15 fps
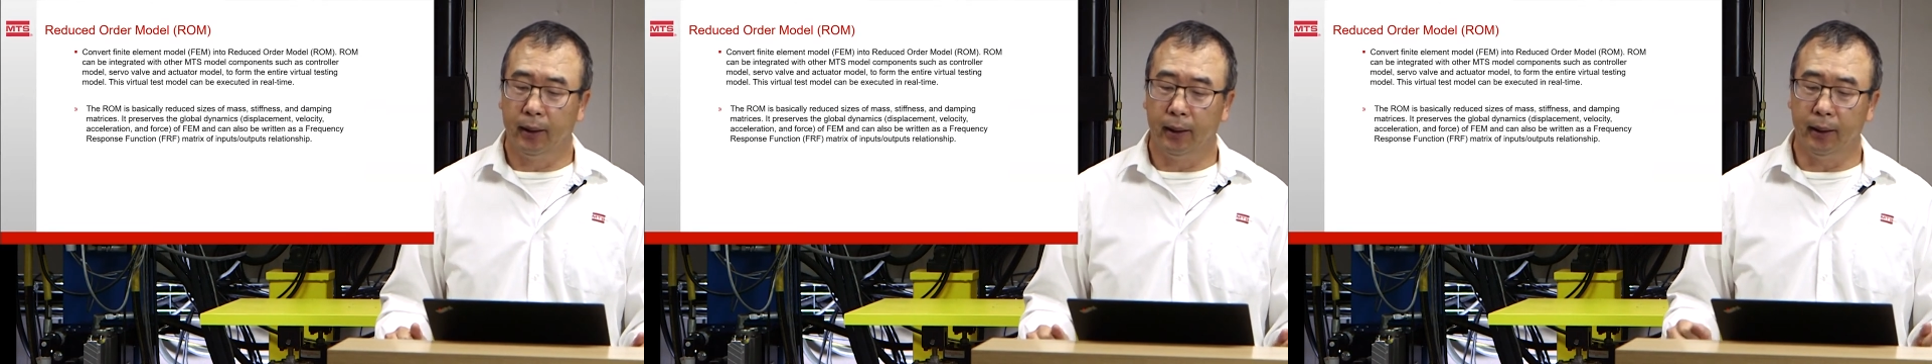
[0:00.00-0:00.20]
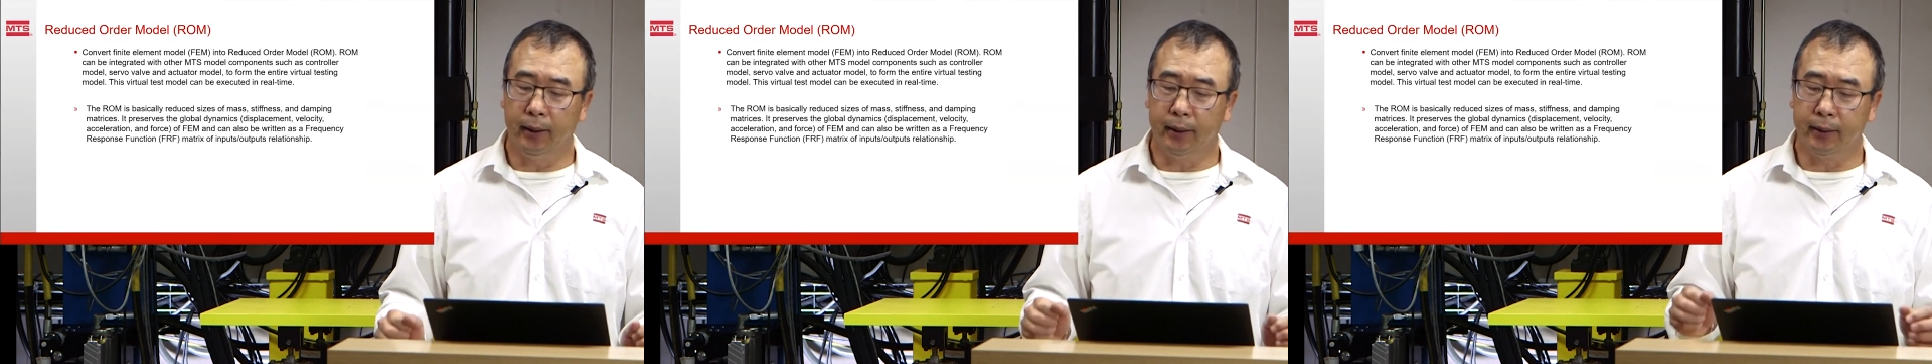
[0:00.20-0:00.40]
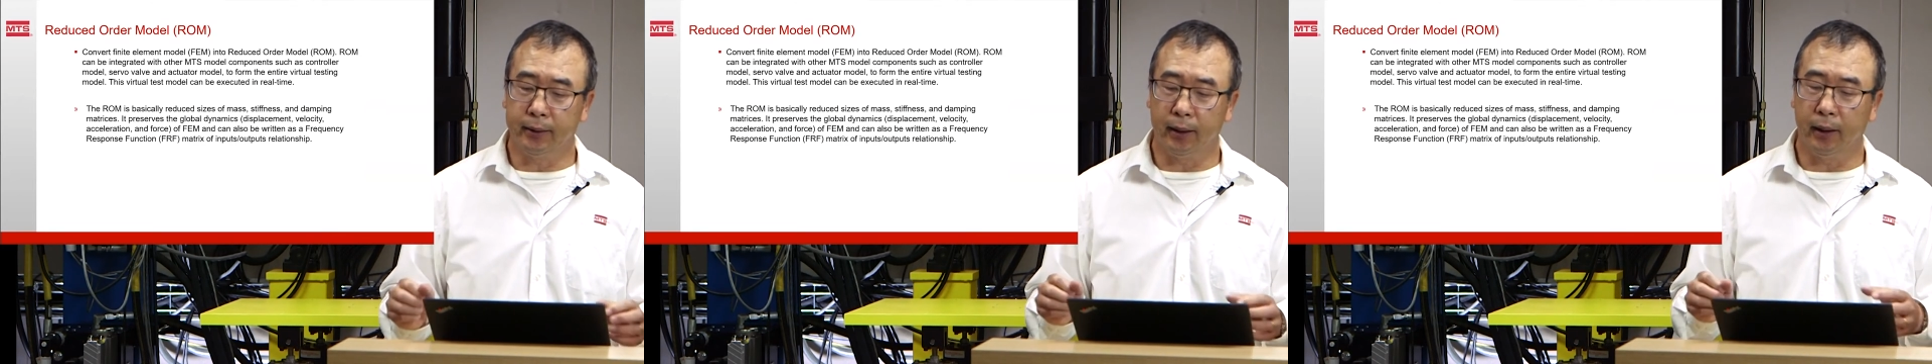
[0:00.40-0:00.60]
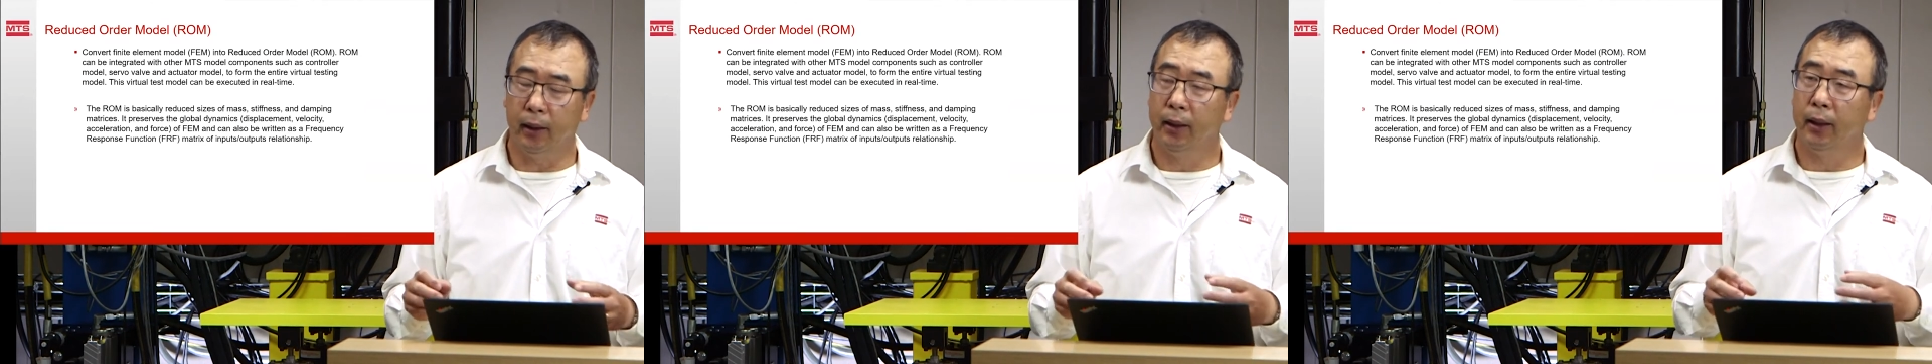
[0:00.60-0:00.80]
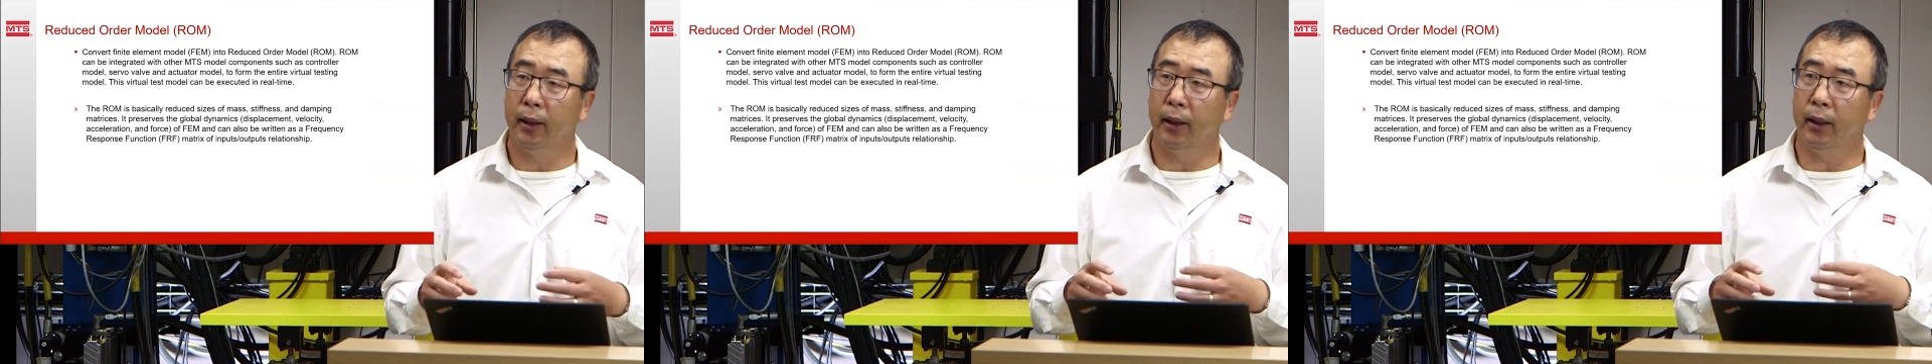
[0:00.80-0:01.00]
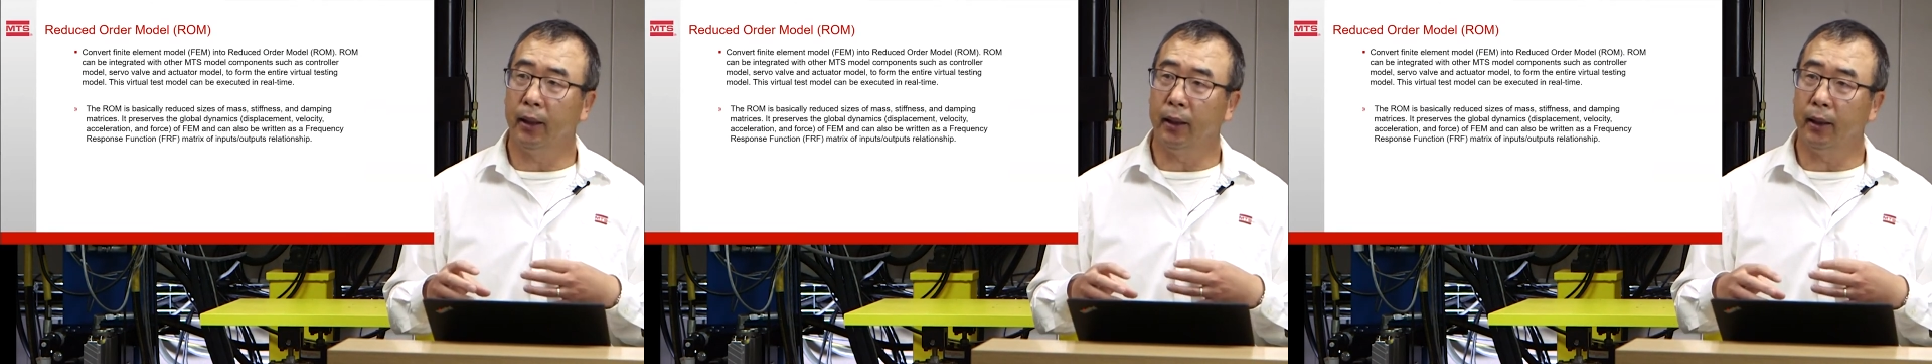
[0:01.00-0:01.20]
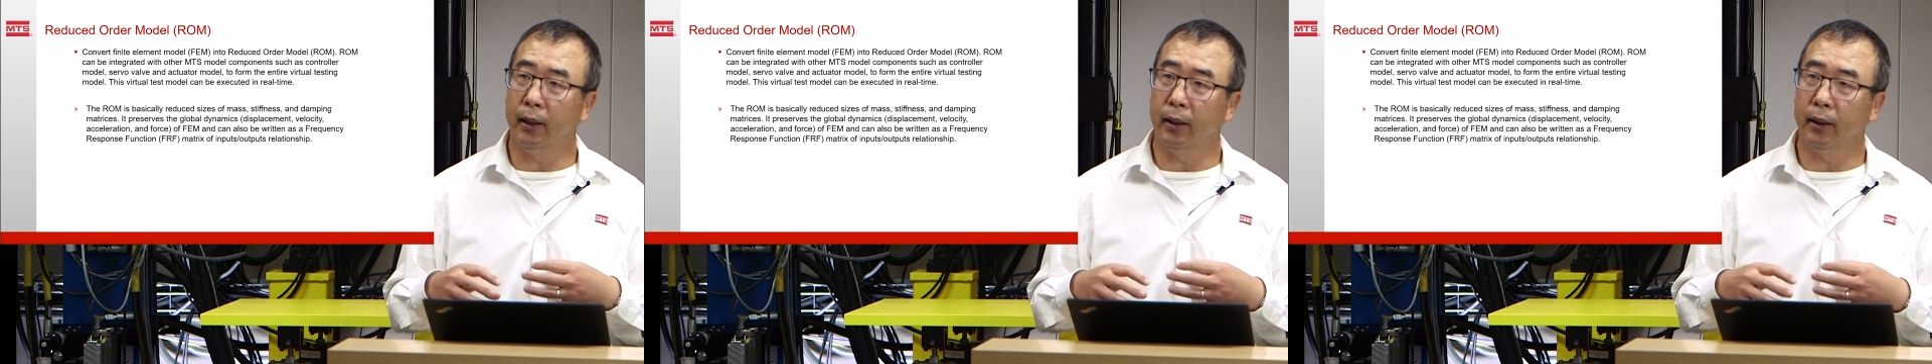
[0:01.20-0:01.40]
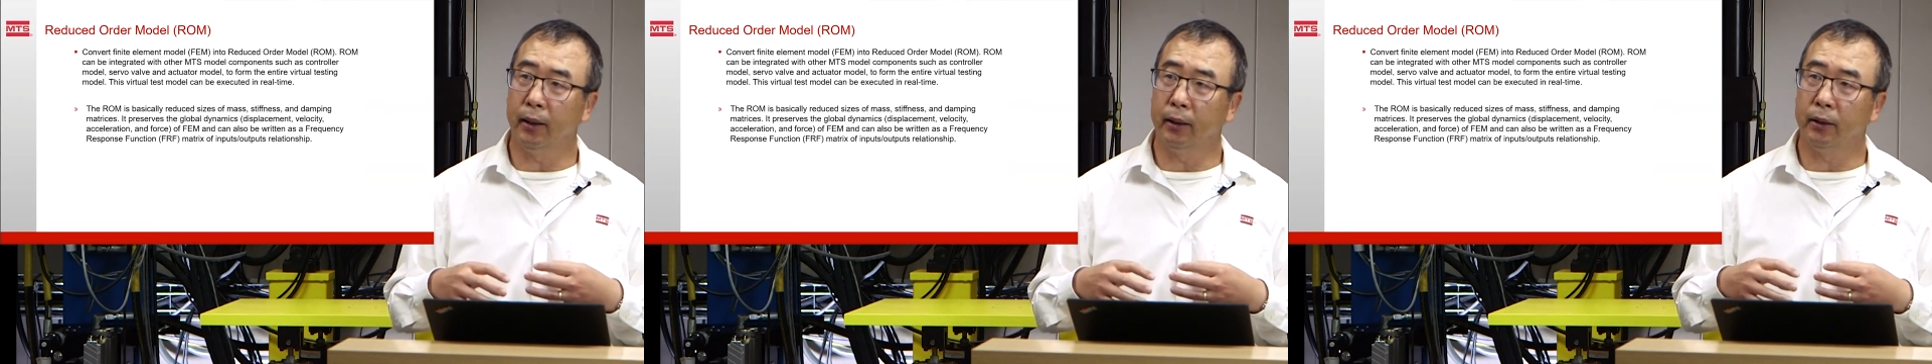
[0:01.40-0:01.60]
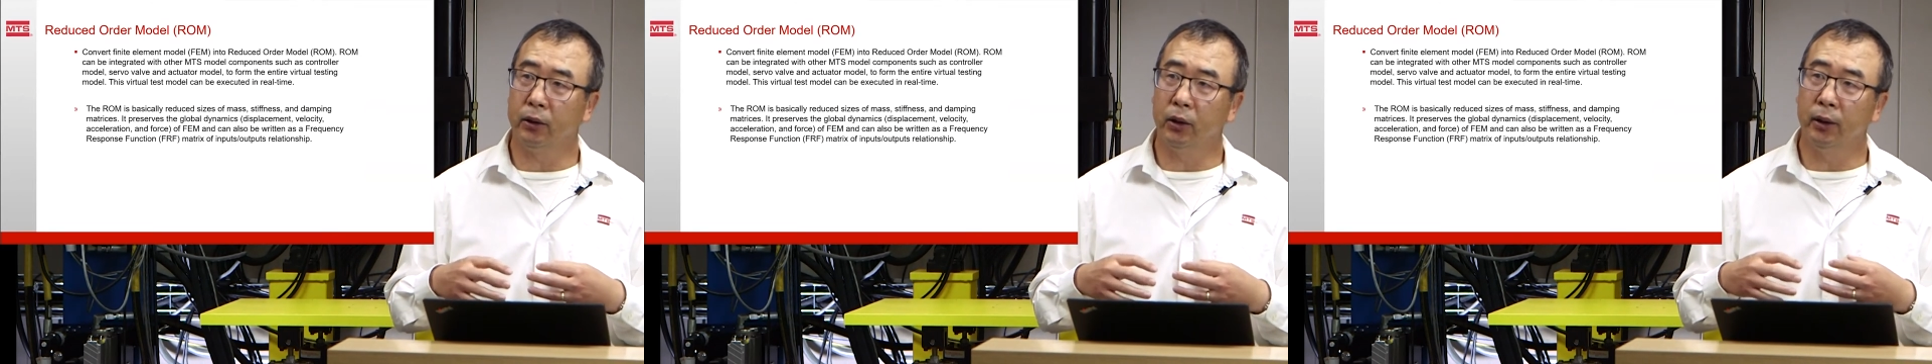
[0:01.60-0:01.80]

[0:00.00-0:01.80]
it is a, uh,